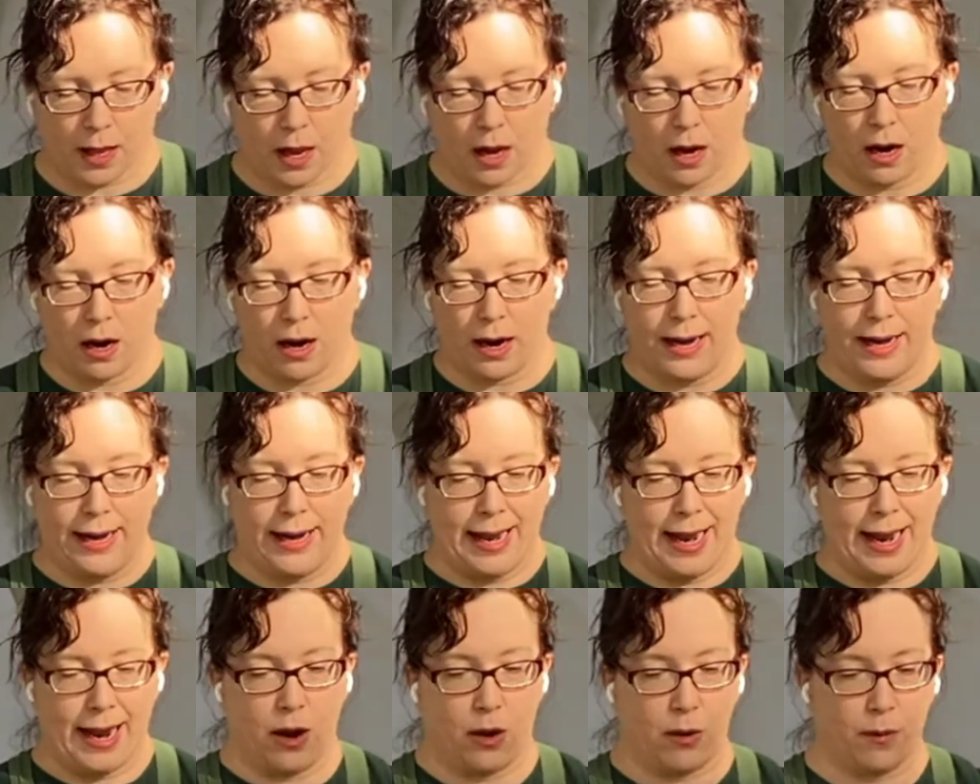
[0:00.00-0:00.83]
All right,
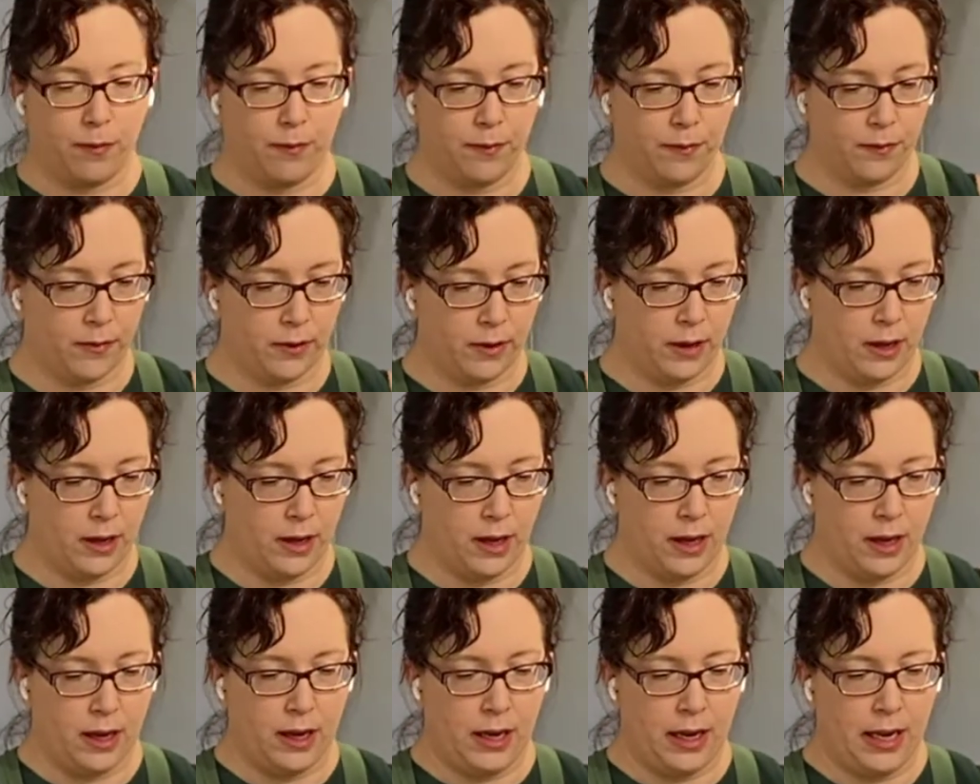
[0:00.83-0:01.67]
now
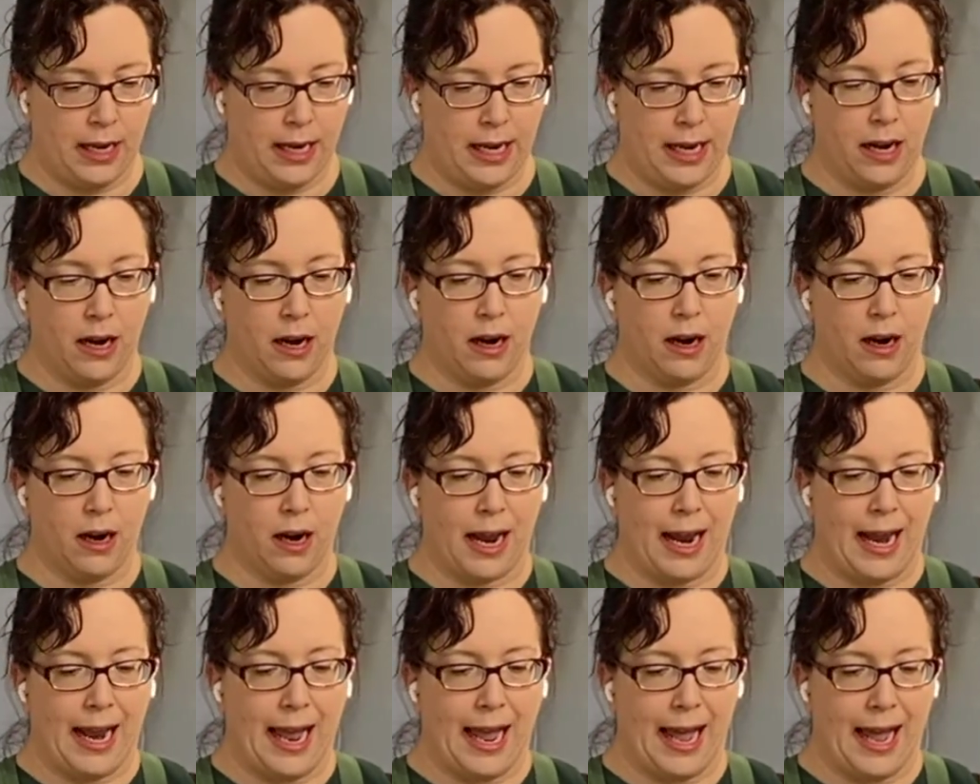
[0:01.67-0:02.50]
here
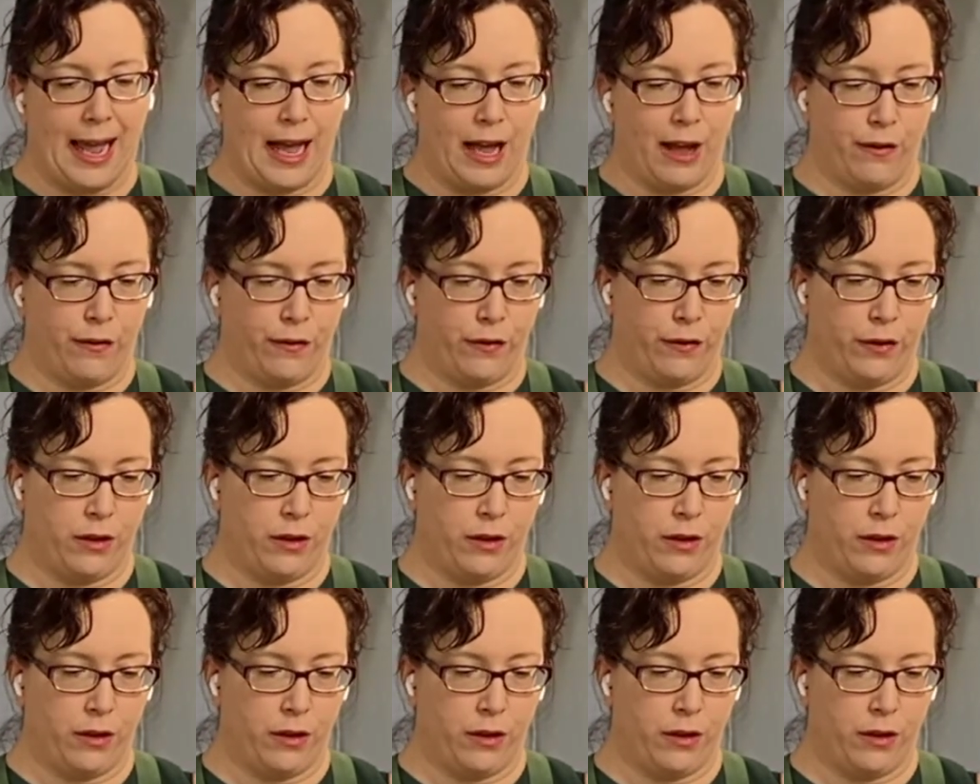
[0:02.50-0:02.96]
I have